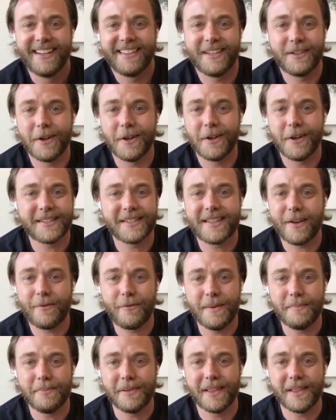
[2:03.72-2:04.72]
than all the stuff
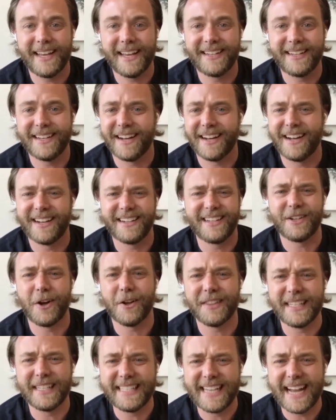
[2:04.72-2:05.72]
we planned on and all
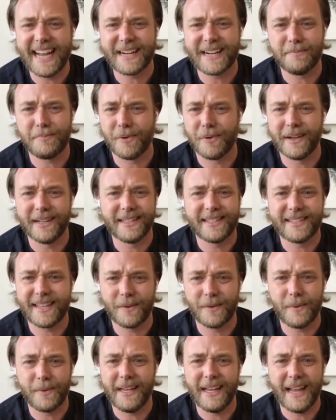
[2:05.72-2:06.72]
the data points
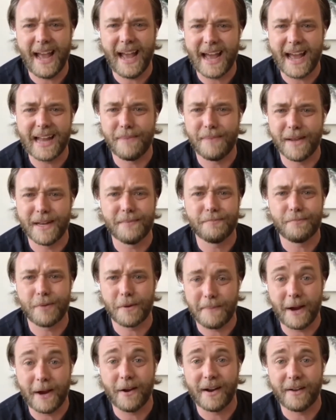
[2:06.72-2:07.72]
that we had been
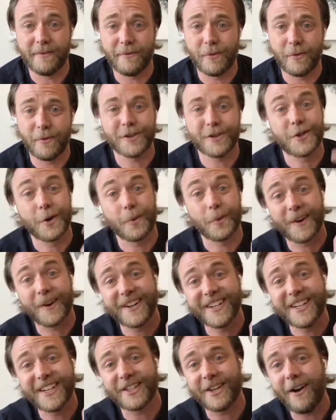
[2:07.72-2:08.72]
preparing for. So we're
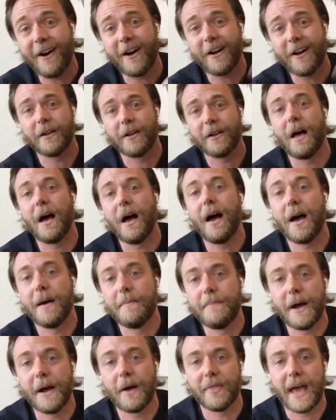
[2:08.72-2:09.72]
going to talk a lot
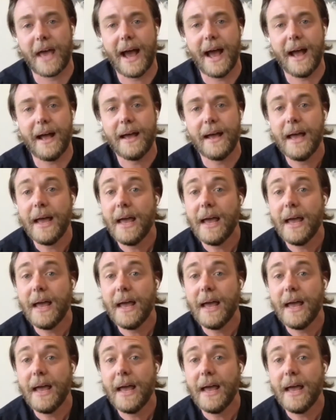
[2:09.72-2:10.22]
about that